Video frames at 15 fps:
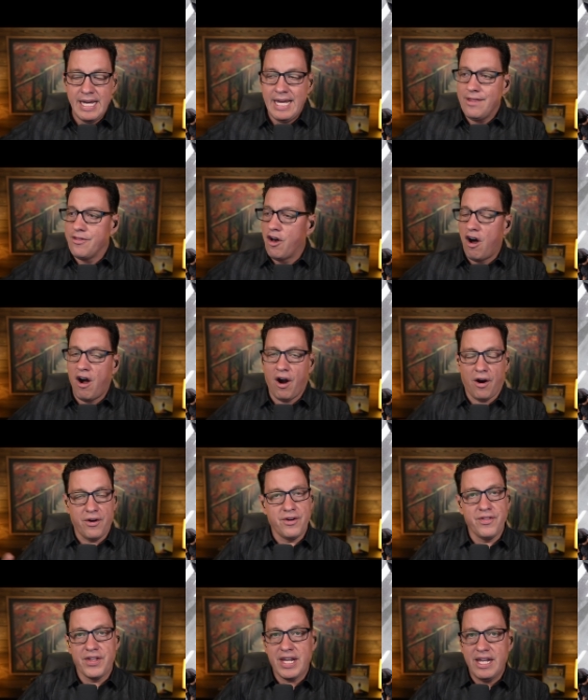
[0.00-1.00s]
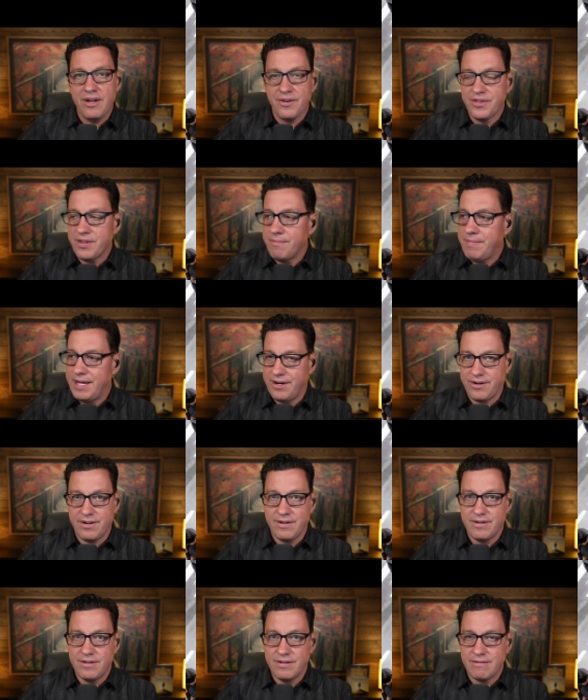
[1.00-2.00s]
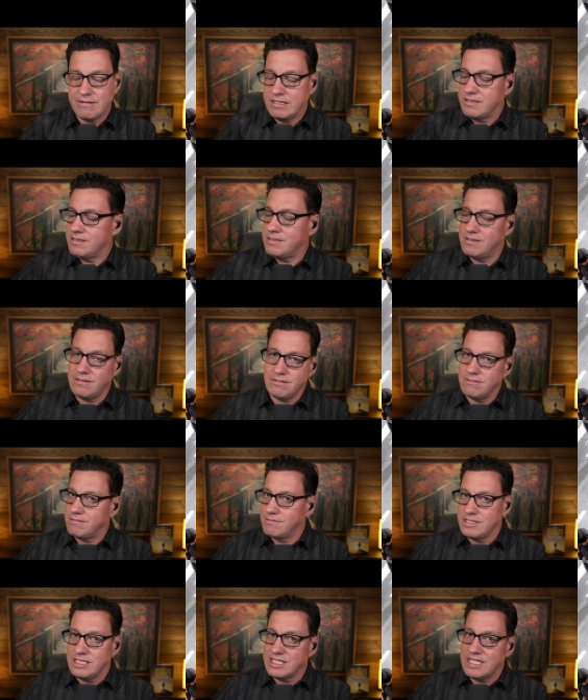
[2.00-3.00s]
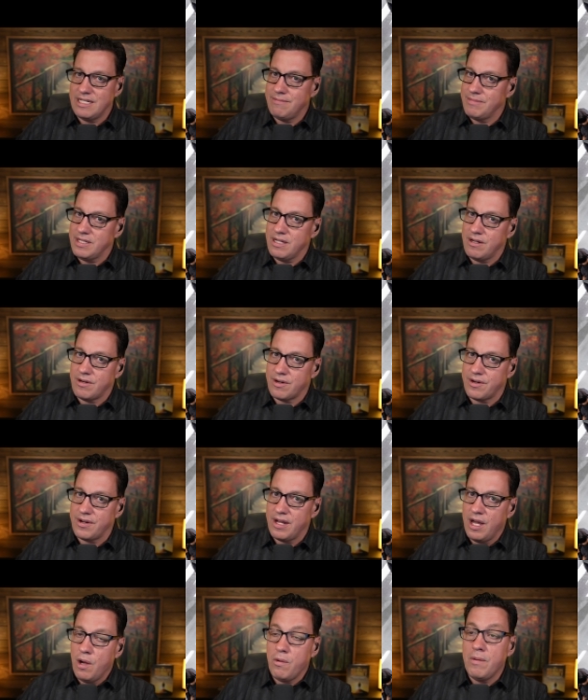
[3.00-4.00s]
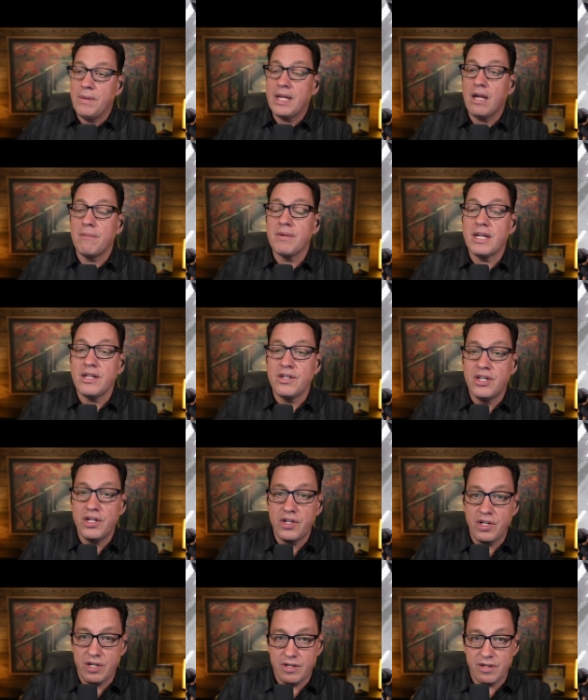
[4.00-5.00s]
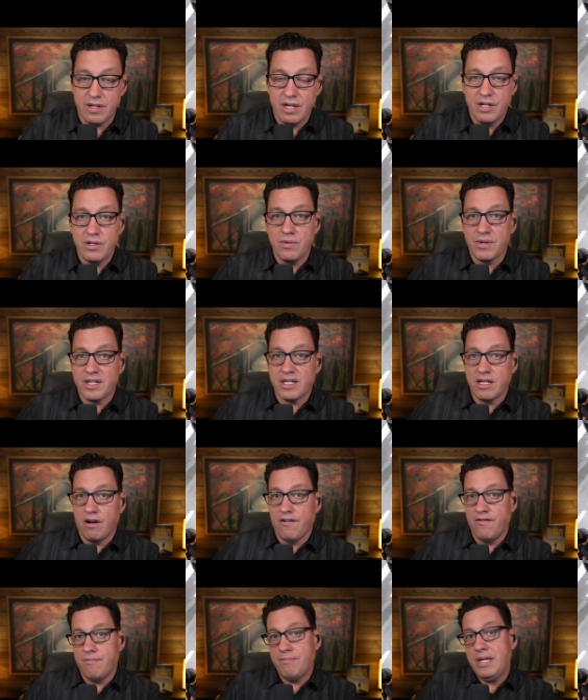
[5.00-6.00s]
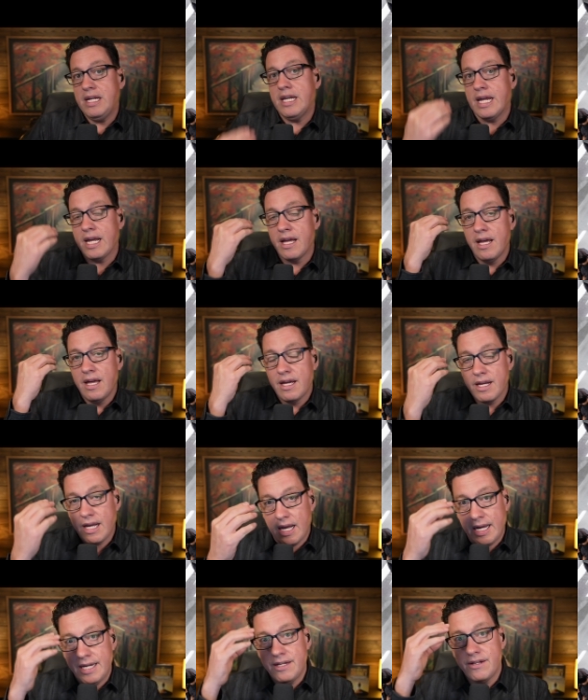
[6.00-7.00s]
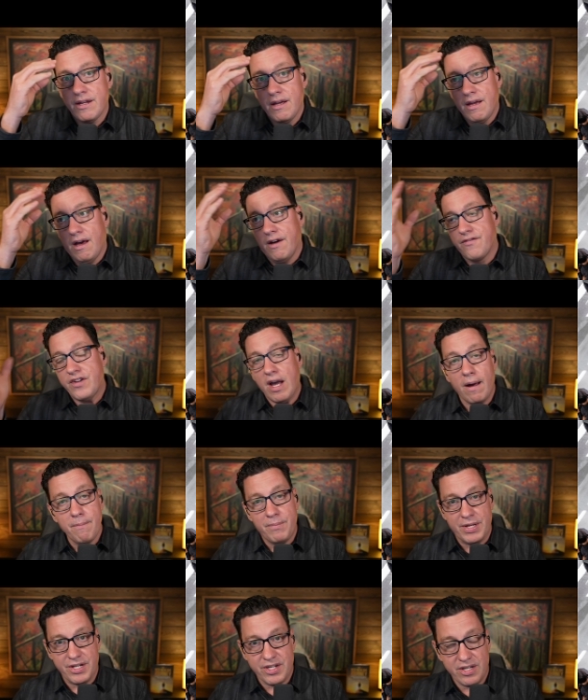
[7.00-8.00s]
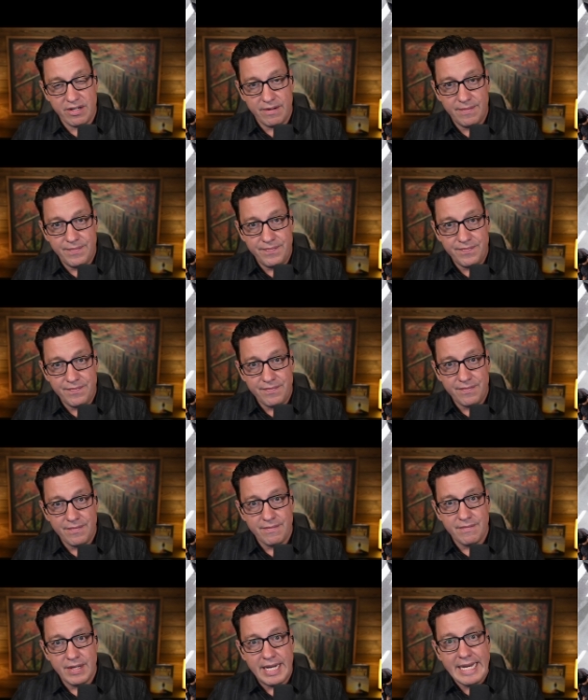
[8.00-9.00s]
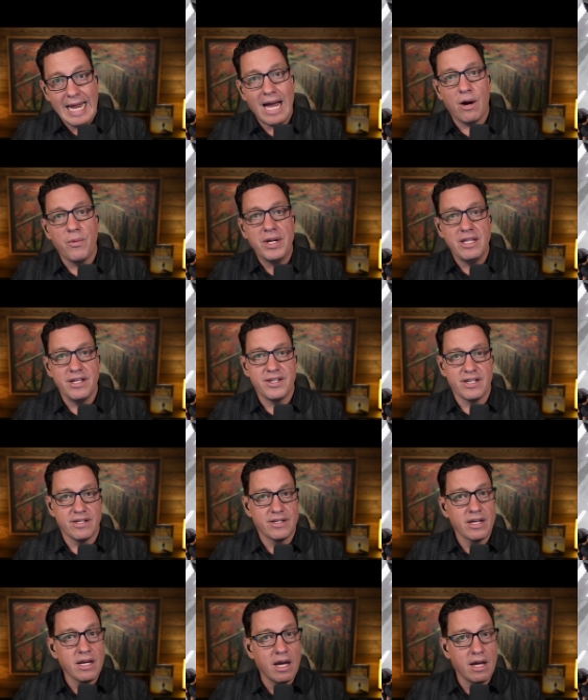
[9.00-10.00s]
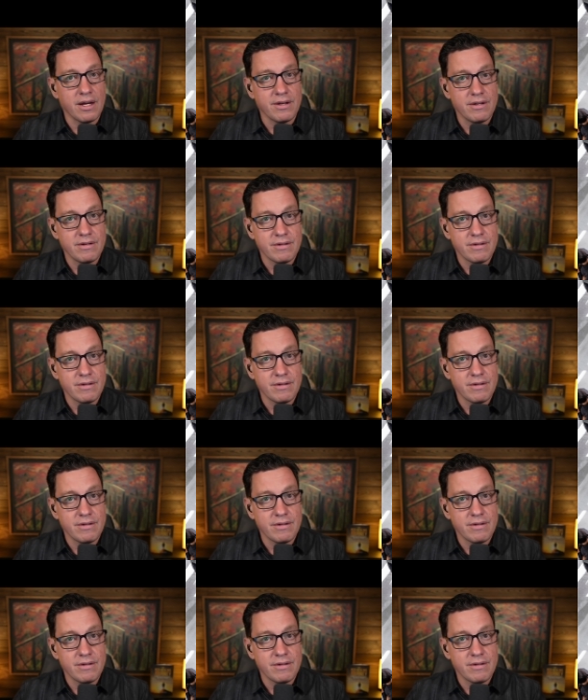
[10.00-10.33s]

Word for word: The harder the guilt, the better. Oh, really hit me hard. We become conditioned to a self beating kind of compass in how we listen to God.